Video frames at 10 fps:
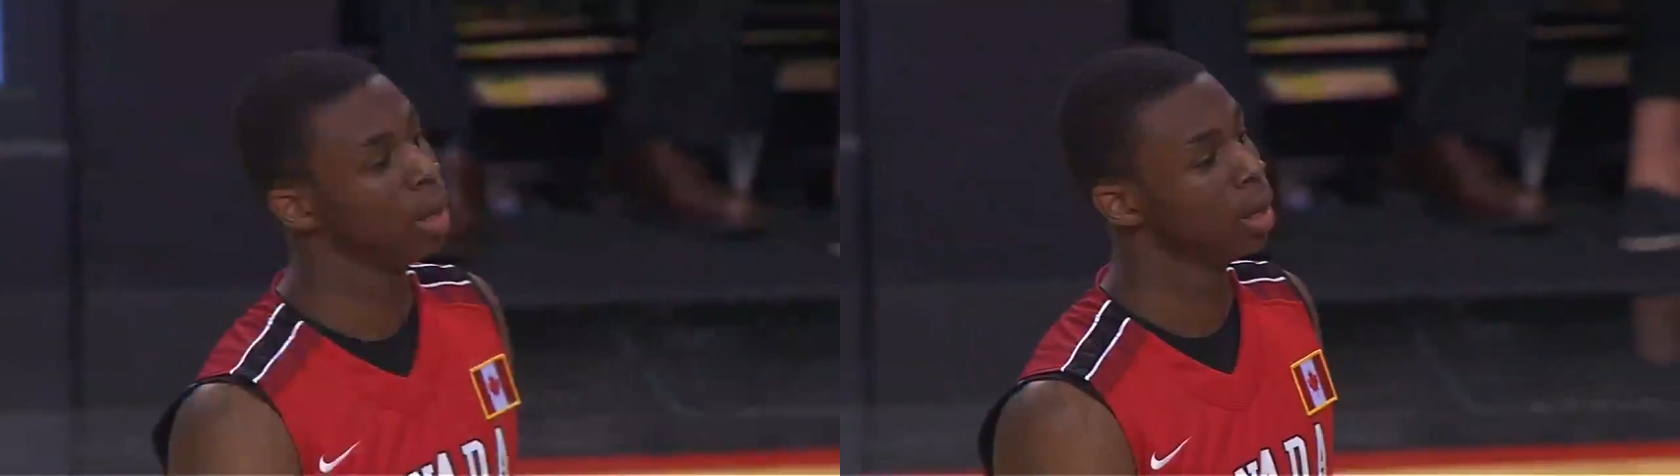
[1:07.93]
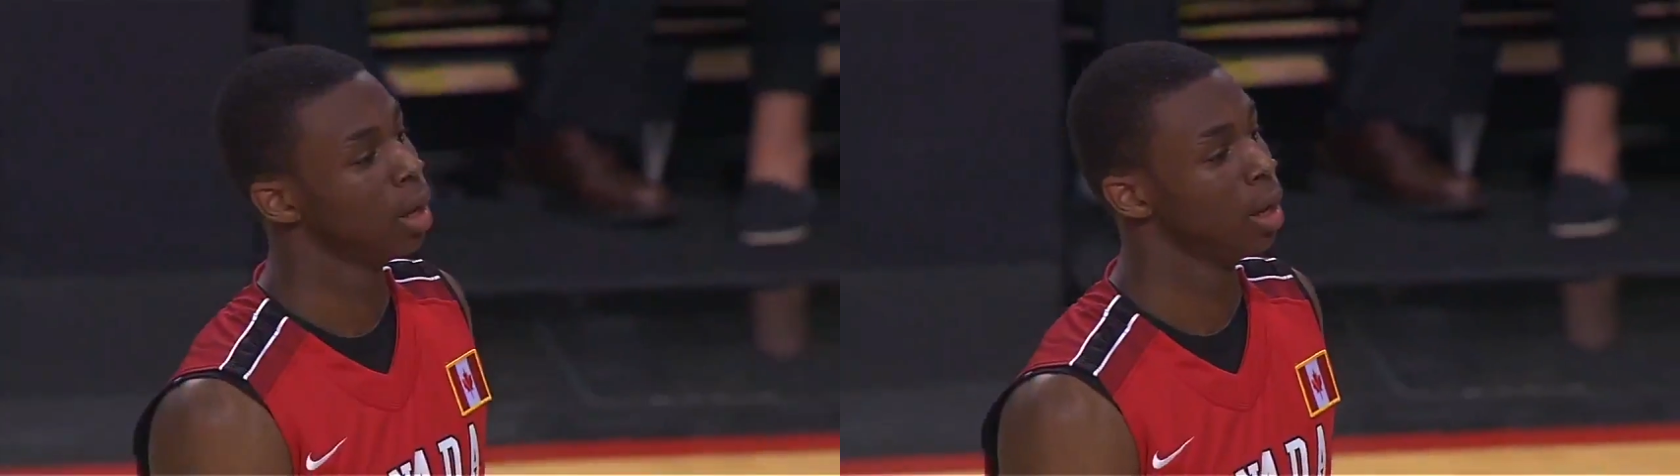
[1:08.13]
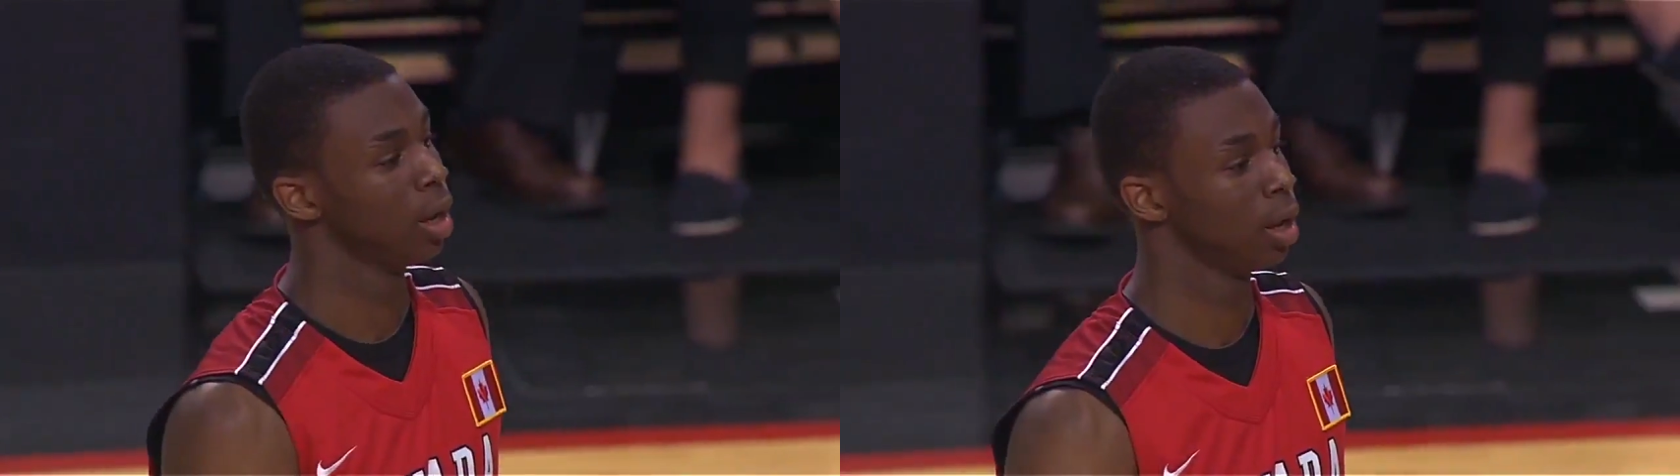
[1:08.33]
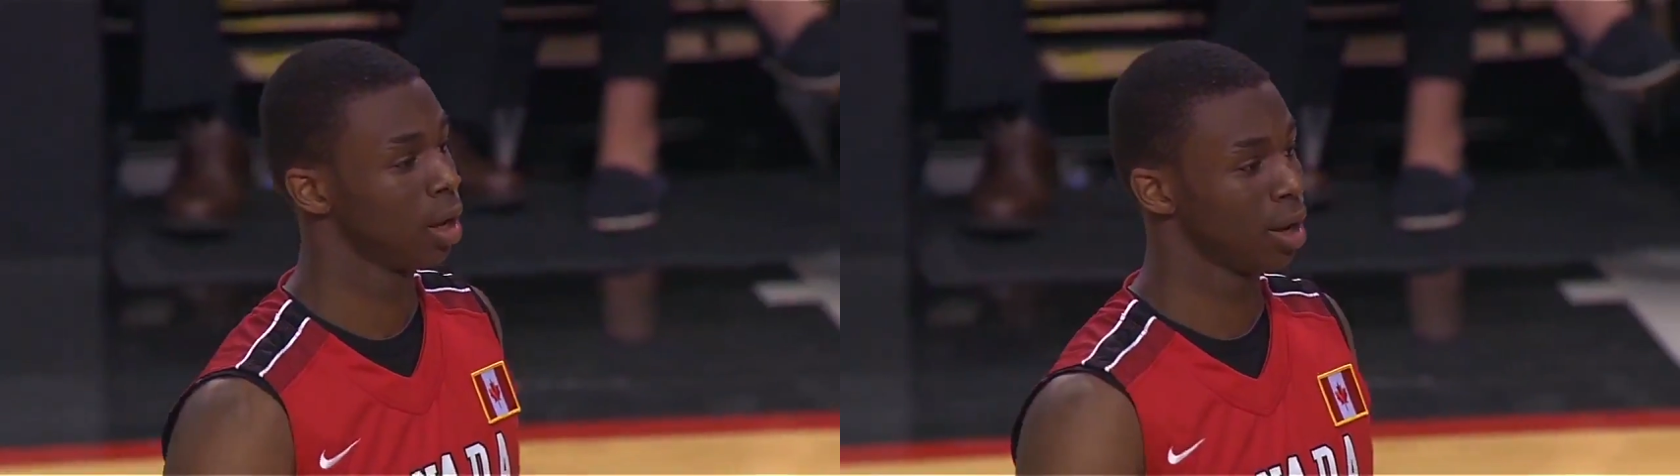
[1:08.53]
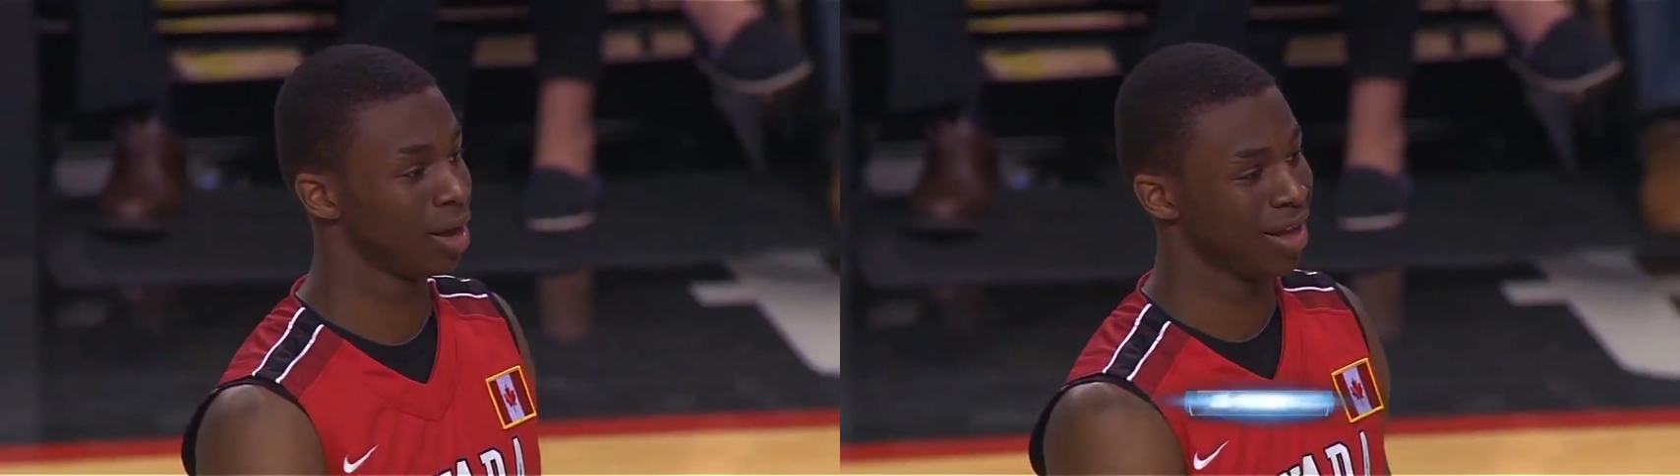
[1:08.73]
class
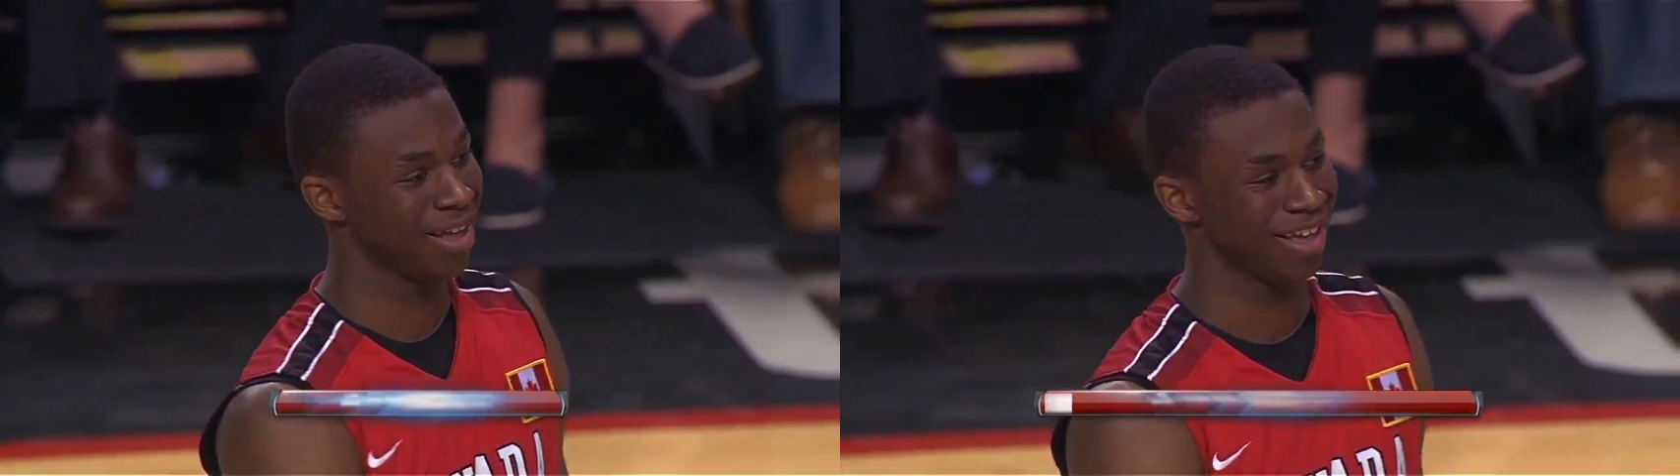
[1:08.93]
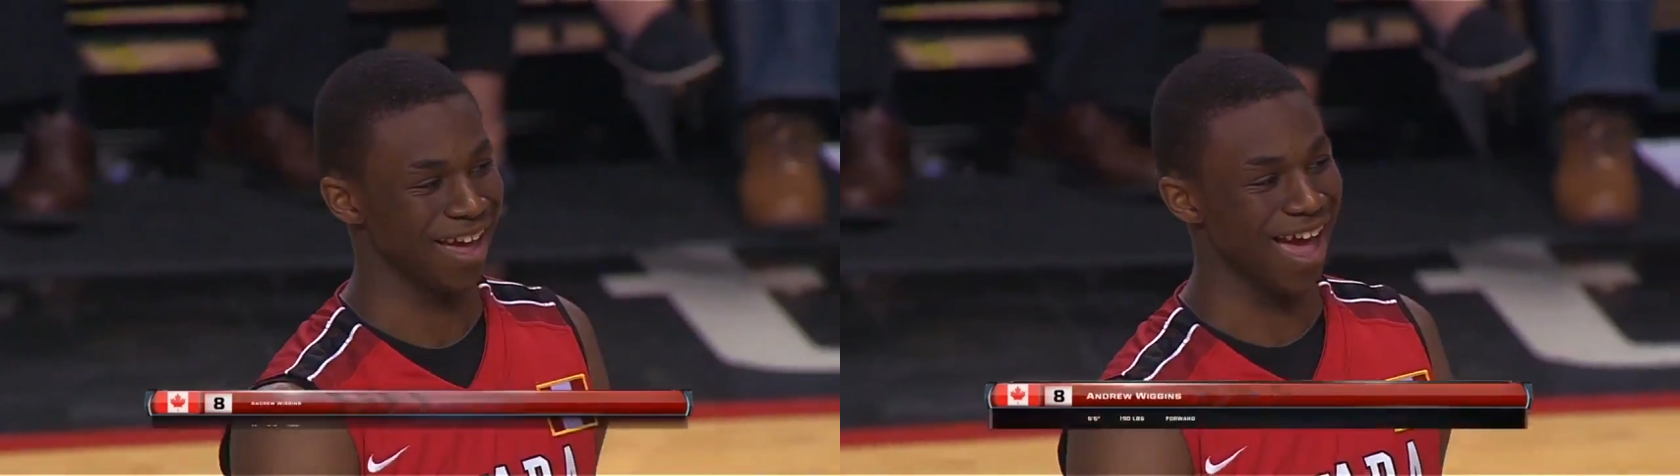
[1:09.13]
ranked right now.